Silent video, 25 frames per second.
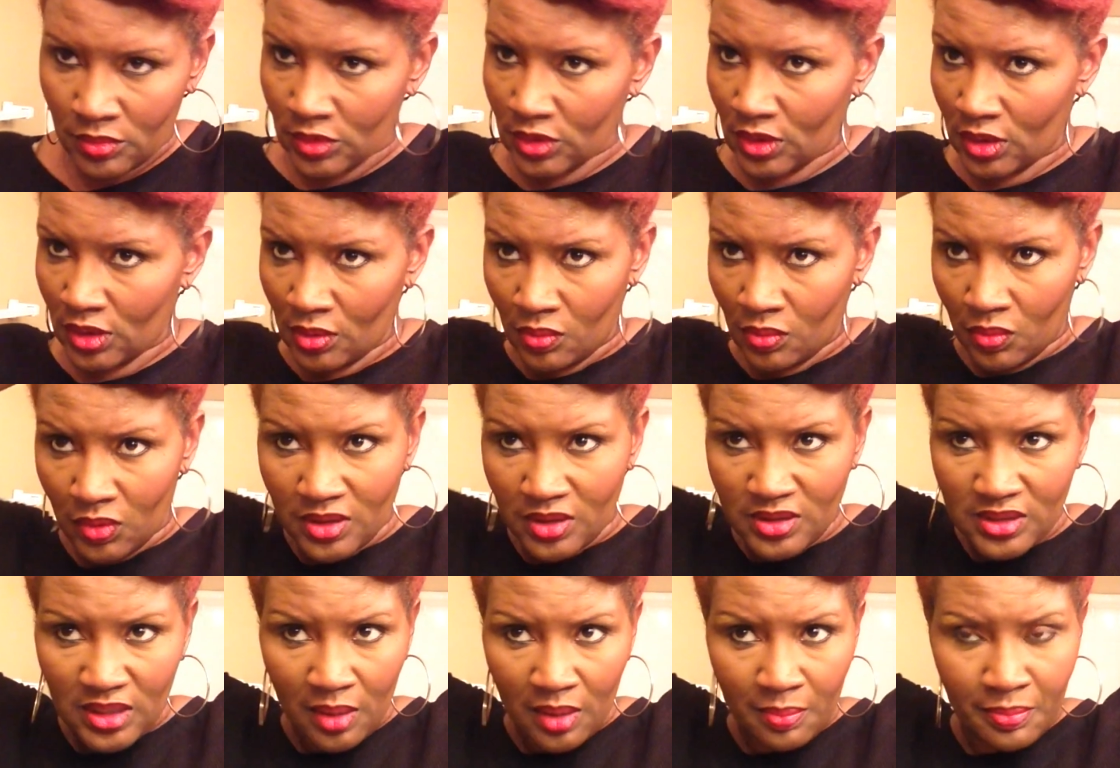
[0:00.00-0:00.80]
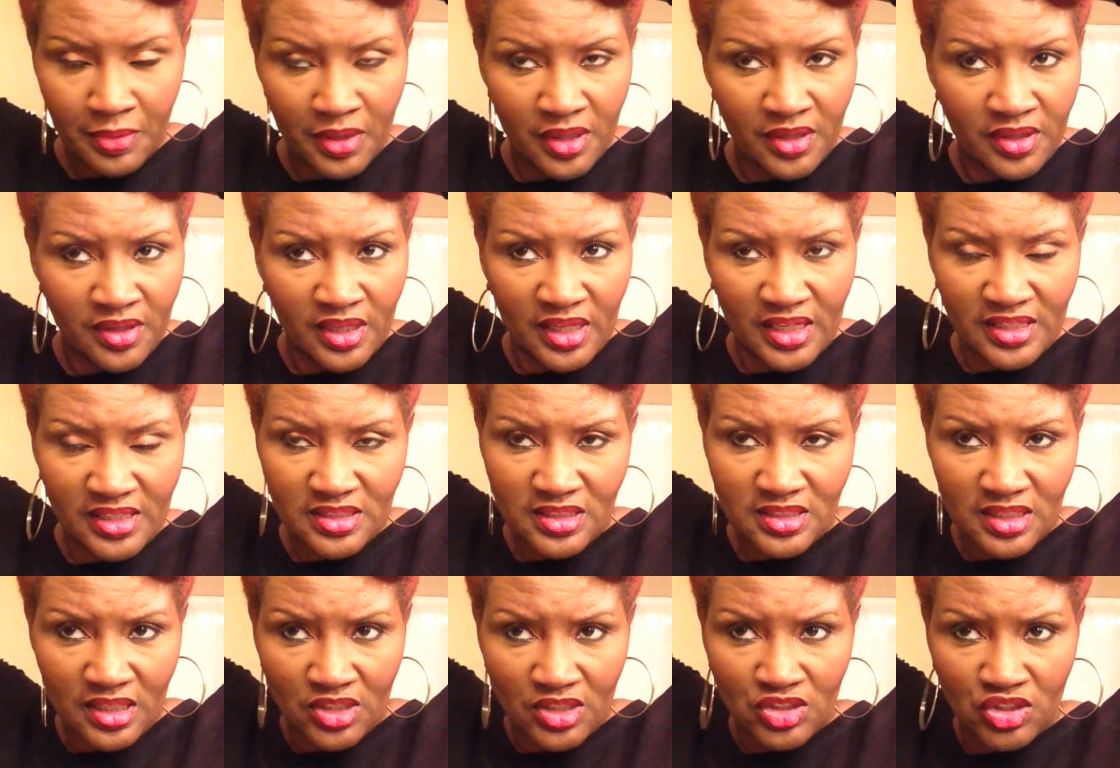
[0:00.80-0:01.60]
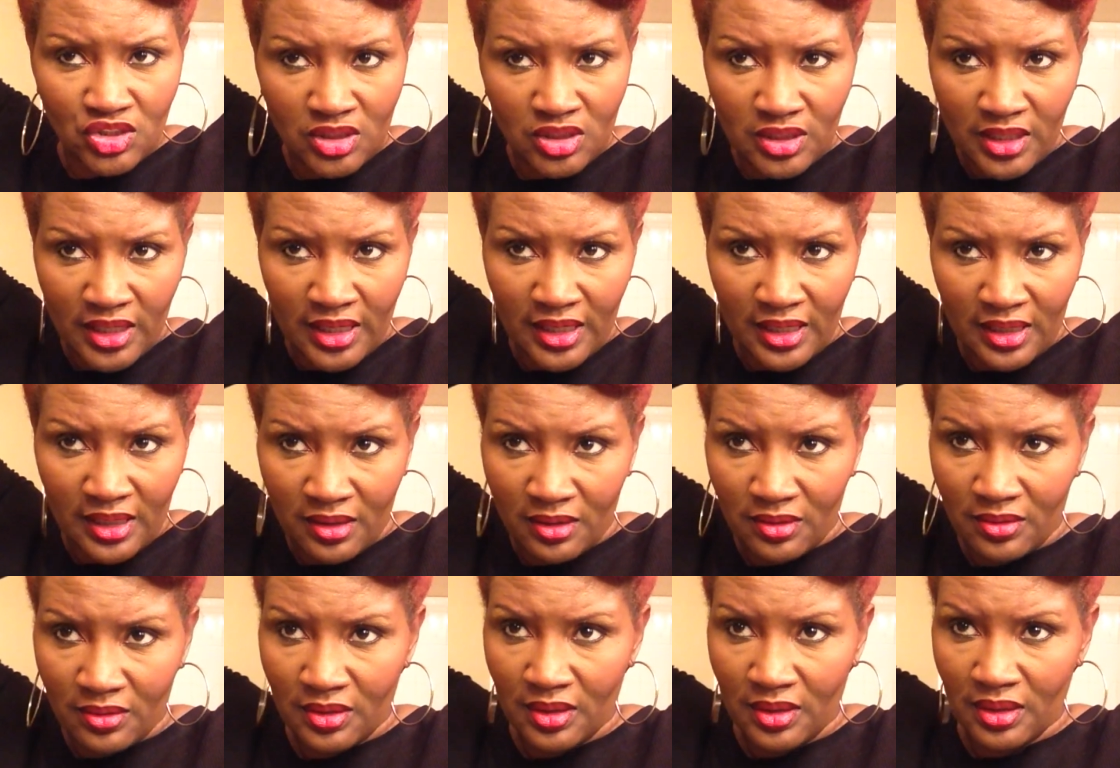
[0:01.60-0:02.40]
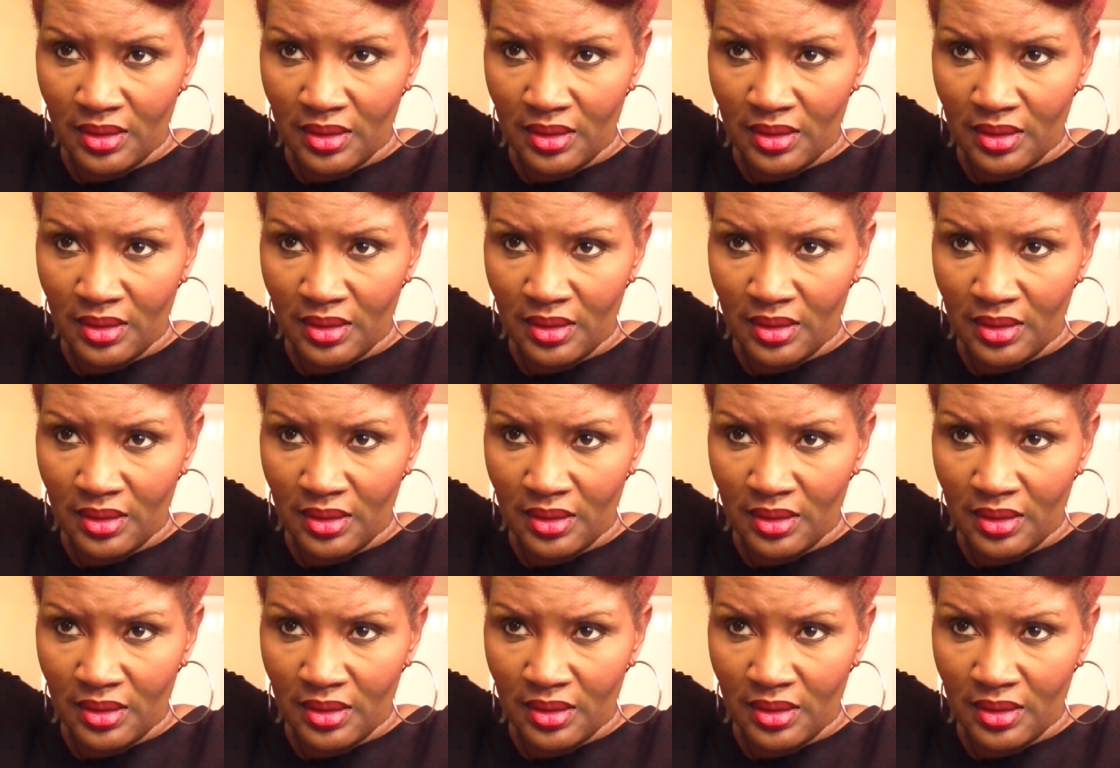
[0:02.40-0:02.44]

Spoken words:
And once I pin that section down,